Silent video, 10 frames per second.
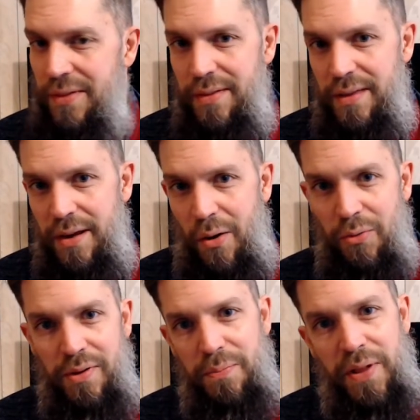the
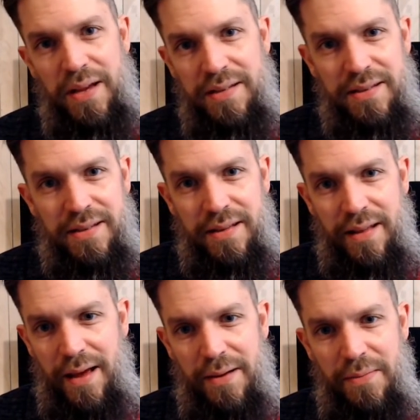only place
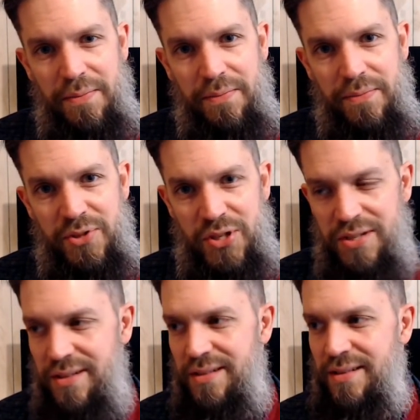that
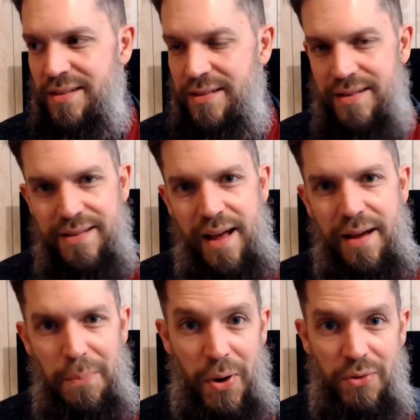Jesus does not
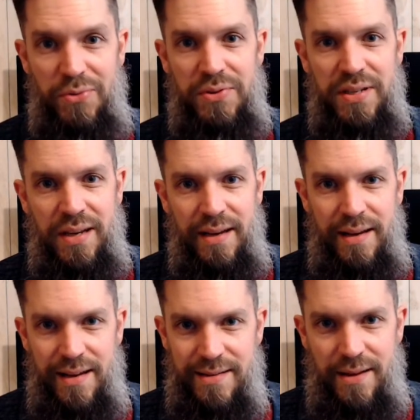impose
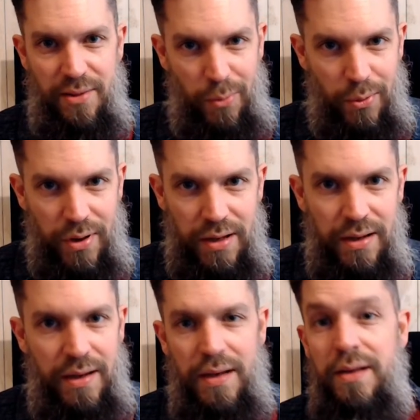his authority.
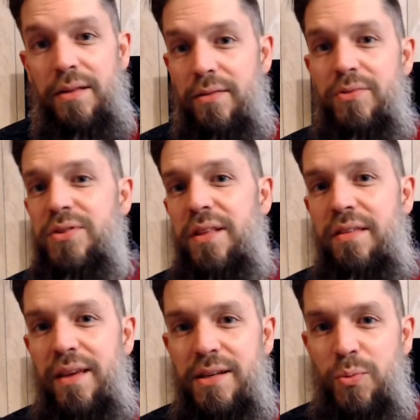Those are the
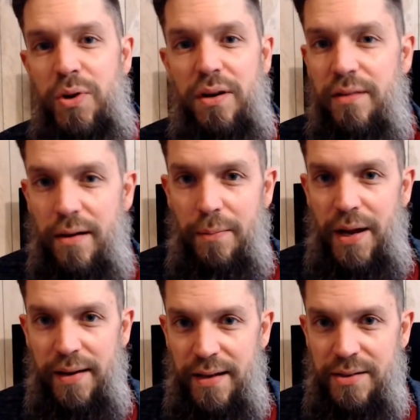things we're going to talk
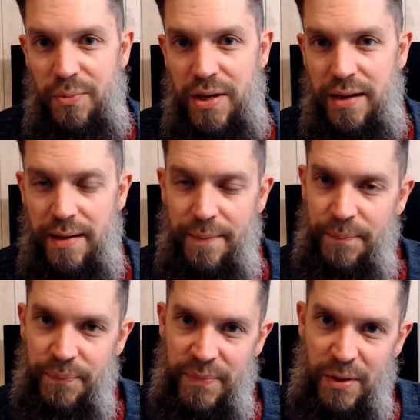about next week.
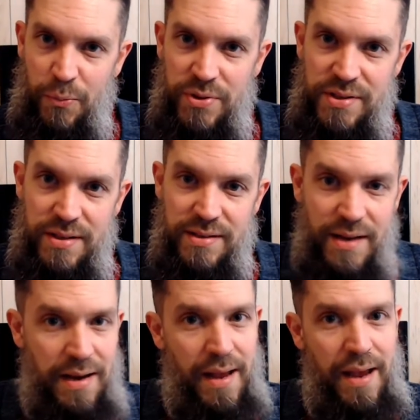We'll see you
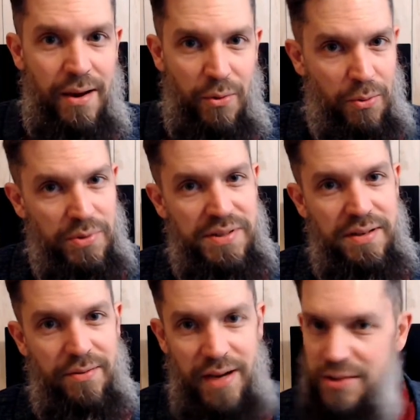Sunday, or we'll see
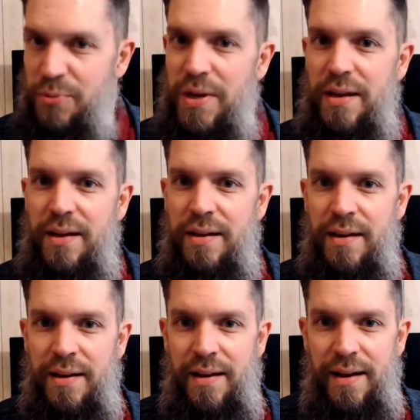you next week.
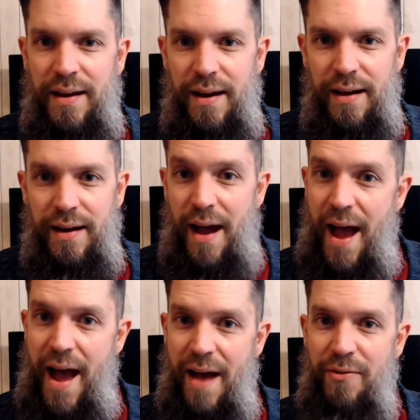
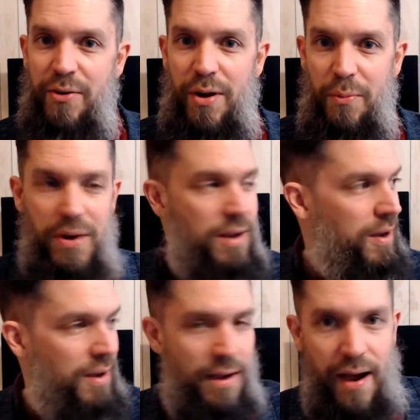Have a great week.
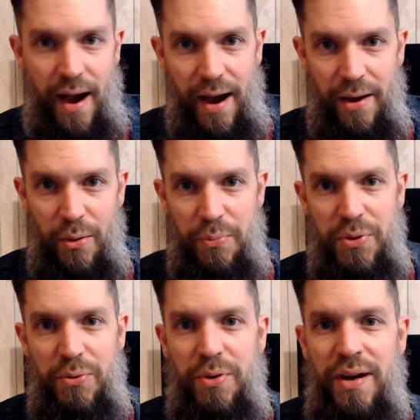I hope
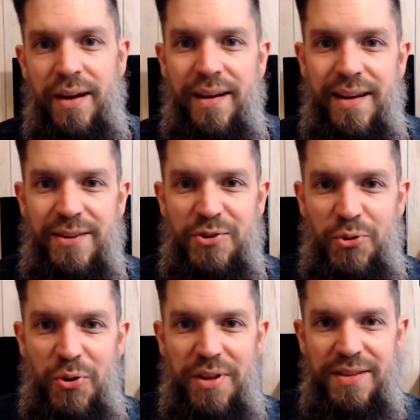you
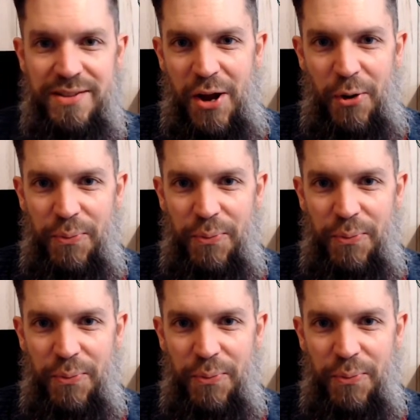enjoy the snow.